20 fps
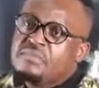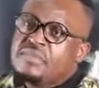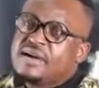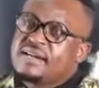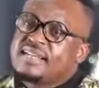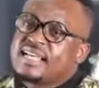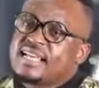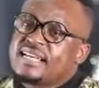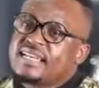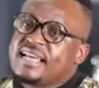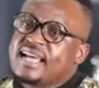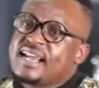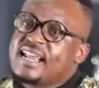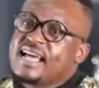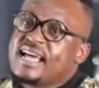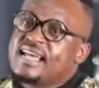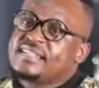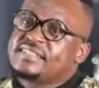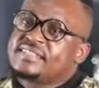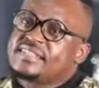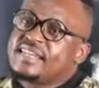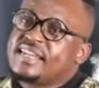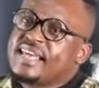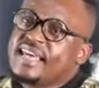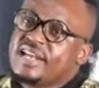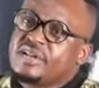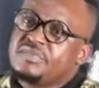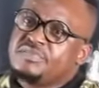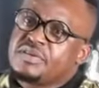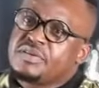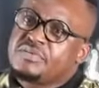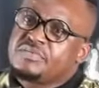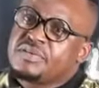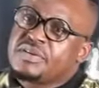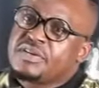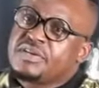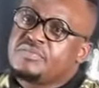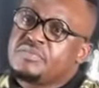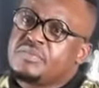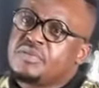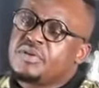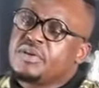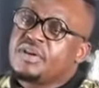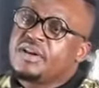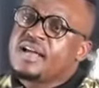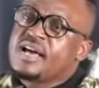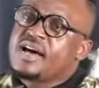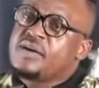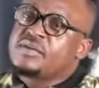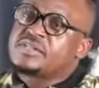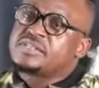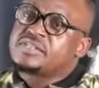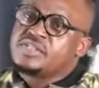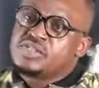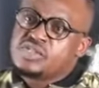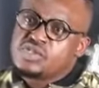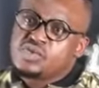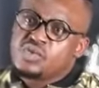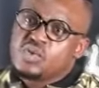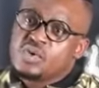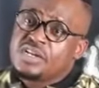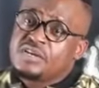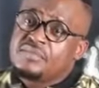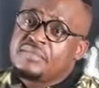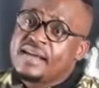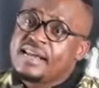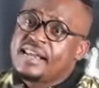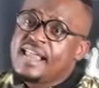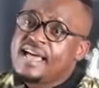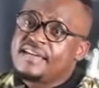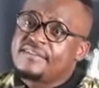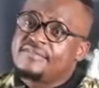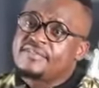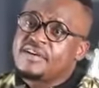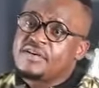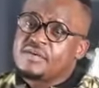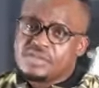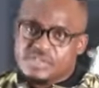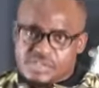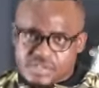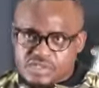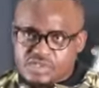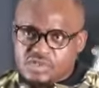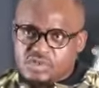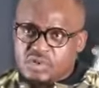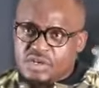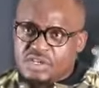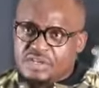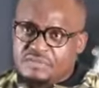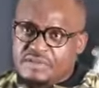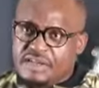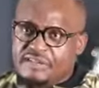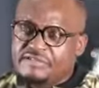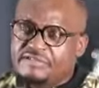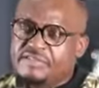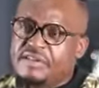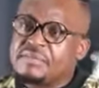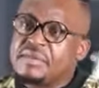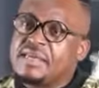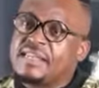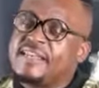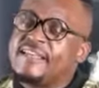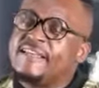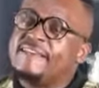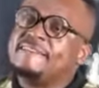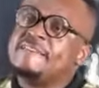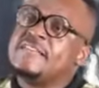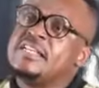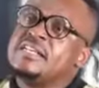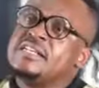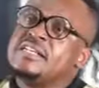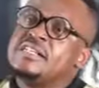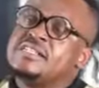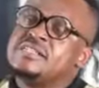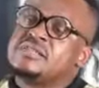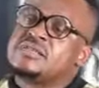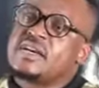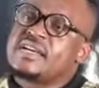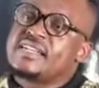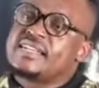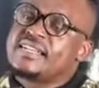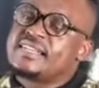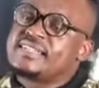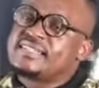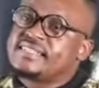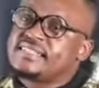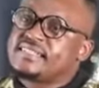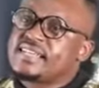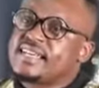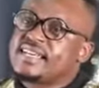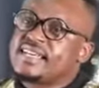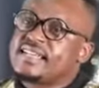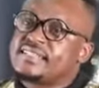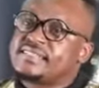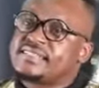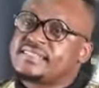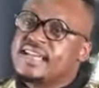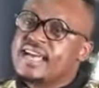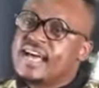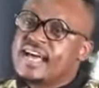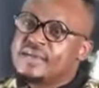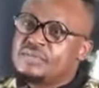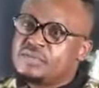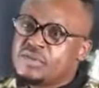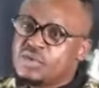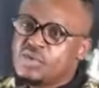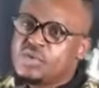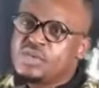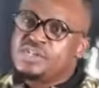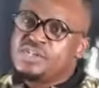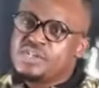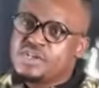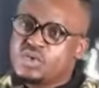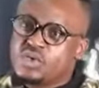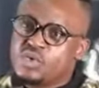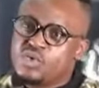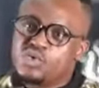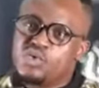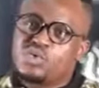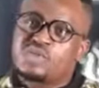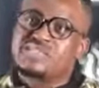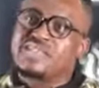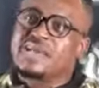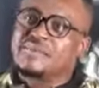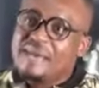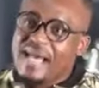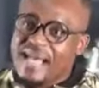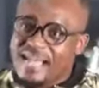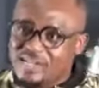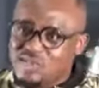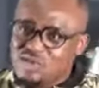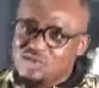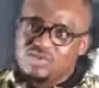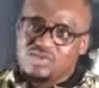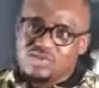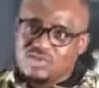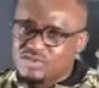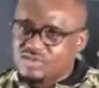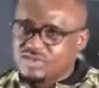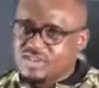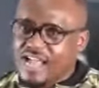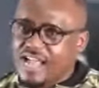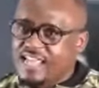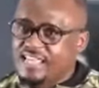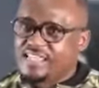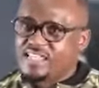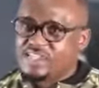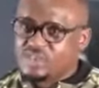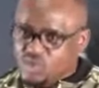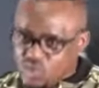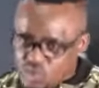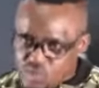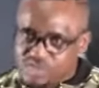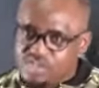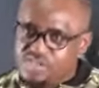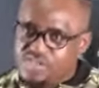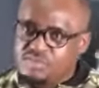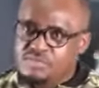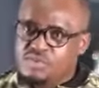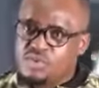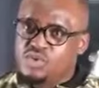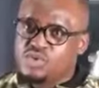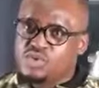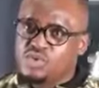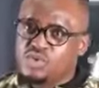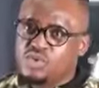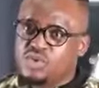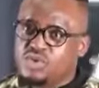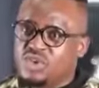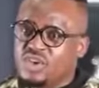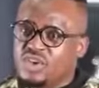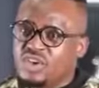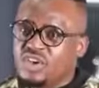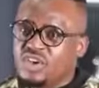but I realized in helping people, I was destroying my life. I was destroying my family. So I decided and said, I'm quitting utusa bad. Hakit tusi moto,